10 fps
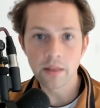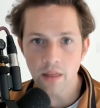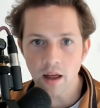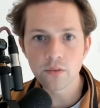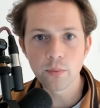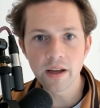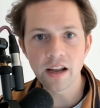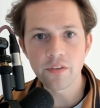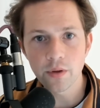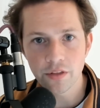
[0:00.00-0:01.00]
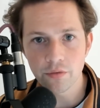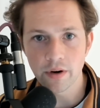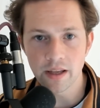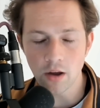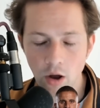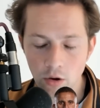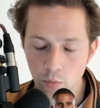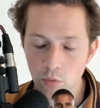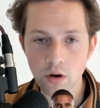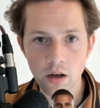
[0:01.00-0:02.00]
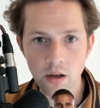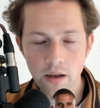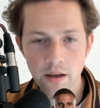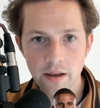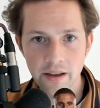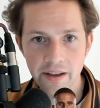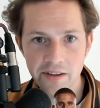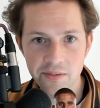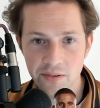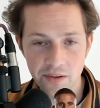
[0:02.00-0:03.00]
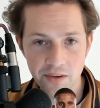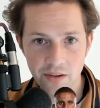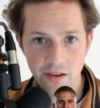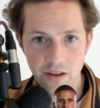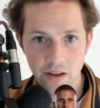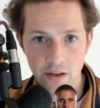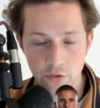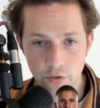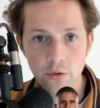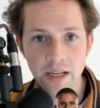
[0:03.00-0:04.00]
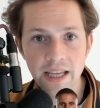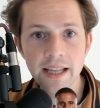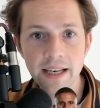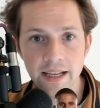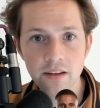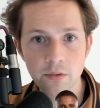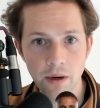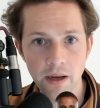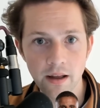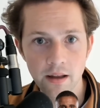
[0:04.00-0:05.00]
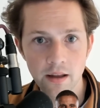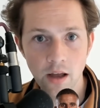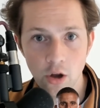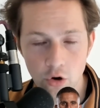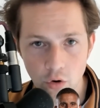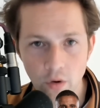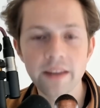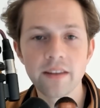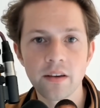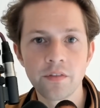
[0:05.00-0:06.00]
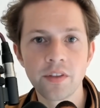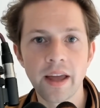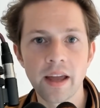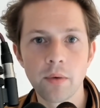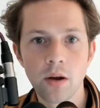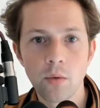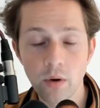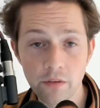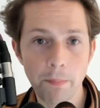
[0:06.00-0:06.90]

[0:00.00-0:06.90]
And thus we are left with three. Kyle Walker is a truly elite player a great of the game, one of the